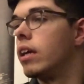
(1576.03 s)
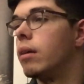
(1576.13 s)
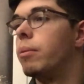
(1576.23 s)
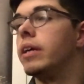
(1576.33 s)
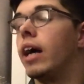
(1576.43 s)

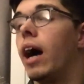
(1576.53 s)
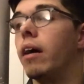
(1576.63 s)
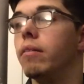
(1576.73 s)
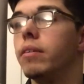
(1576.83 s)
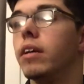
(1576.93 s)
But yeah,
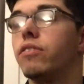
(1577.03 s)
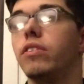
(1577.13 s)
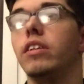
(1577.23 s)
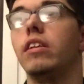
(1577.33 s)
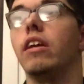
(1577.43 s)
yes,
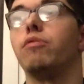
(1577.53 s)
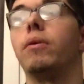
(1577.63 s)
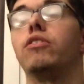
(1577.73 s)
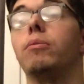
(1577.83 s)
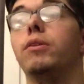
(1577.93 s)

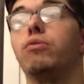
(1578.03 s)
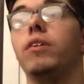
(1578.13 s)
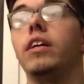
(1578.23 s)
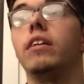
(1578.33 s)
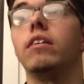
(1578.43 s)
especially
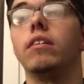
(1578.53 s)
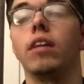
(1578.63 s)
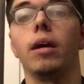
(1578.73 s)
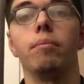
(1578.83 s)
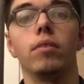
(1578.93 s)
between
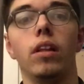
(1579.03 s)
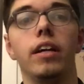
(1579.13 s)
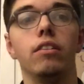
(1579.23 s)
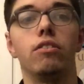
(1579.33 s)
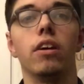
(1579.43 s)
like
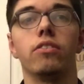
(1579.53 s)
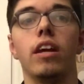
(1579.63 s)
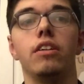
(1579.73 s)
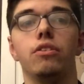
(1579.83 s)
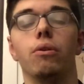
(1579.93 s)
late
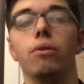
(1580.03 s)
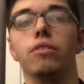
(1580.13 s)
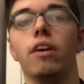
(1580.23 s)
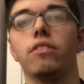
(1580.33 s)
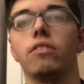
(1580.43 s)
2018 or early
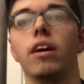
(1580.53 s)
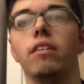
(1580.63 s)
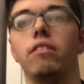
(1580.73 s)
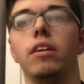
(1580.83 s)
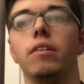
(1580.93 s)

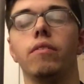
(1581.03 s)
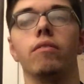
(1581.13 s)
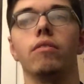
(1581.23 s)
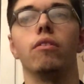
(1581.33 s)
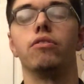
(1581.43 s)
2019
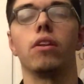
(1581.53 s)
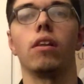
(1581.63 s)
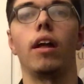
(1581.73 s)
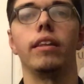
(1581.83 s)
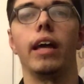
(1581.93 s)
or something
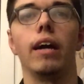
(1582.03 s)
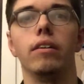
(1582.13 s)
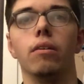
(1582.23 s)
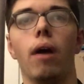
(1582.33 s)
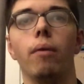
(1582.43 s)
like that. You
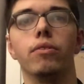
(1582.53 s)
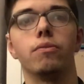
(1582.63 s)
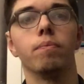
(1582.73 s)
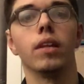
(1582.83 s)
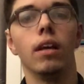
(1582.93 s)
know, I was
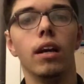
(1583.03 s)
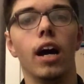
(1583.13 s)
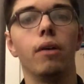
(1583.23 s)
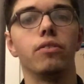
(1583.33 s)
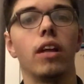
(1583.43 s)

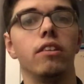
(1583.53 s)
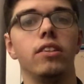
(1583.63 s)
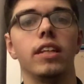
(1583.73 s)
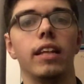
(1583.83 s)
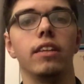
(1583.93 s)
19
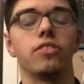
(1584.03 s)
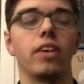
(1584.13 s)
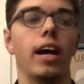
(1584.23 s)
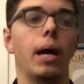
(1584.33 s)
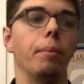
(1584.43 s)
at this
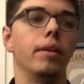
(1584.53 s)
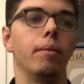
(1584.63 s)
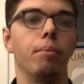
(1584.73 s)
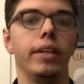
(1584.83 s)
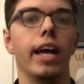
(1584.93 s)
time,
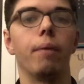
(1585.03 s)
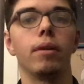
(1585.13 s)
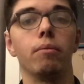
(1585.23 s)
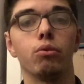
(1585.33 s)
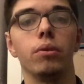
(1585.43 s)
but now I'm
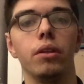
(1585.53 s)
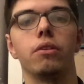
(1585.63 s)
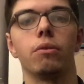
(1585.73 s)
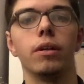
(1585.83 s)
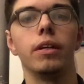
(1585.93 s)
down
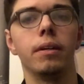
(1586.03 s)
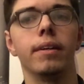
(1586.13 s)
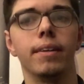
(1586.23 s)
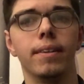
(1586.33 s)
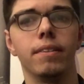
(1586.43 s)
23.
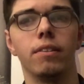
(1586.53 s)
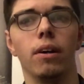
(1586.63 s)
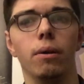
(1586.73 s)
So.